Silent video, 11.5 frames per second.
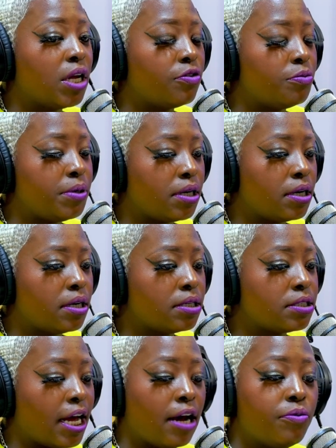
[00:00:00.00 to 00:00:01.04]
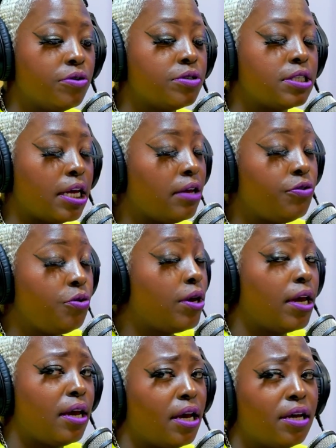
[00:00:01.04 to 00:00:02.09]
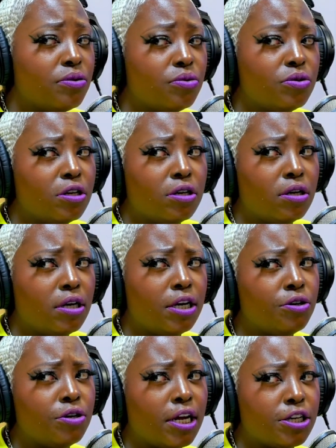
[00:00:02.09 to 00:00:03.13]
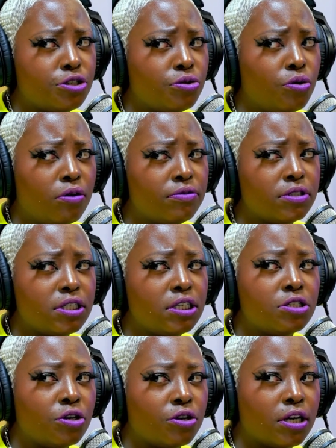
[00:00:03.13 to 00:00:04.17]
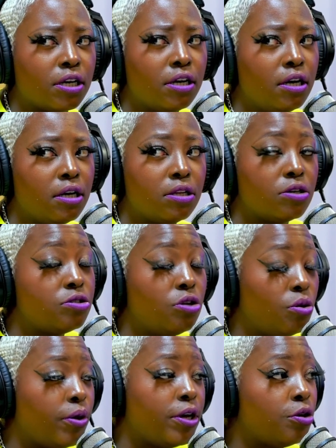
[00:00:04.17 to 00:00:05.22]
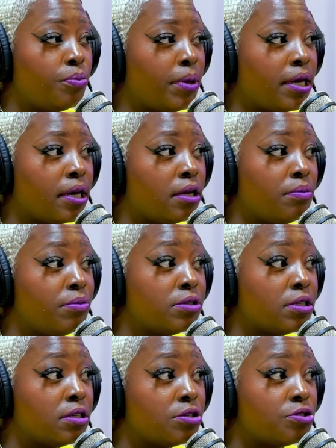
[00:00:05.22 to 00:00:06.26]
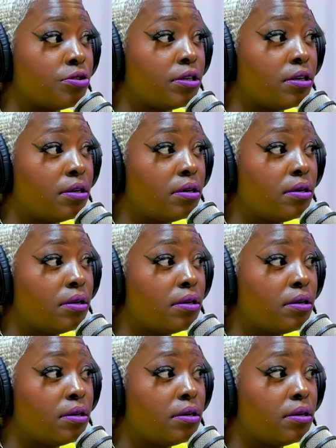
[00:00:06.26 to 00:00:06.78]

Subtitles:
level, because I will say, if you can't handle the international overseas circuit, there's no way you'll make it in the music industry.